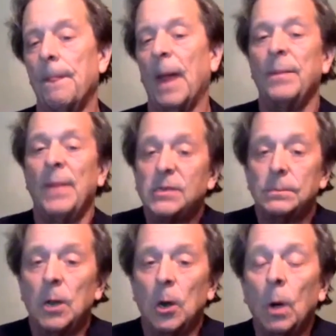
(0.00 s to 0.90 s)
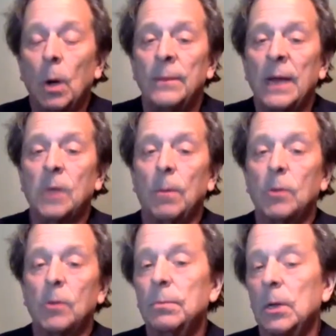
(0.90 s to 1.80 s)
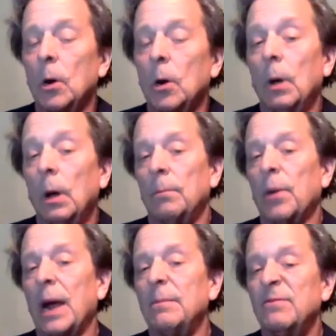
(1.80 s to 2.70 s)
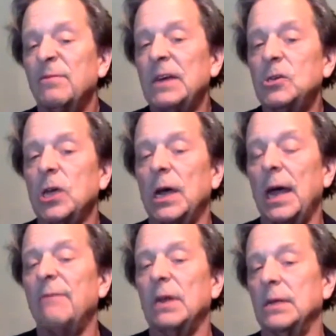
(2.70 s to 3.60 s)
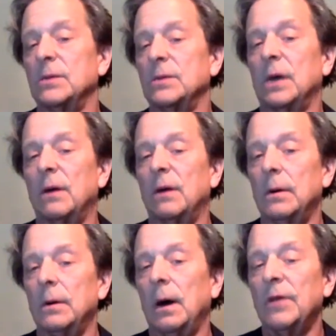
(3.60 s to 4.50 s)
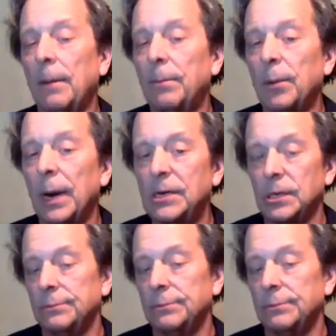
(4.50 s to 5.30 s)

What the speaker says: And that's almost, prima facie evidence of an operation.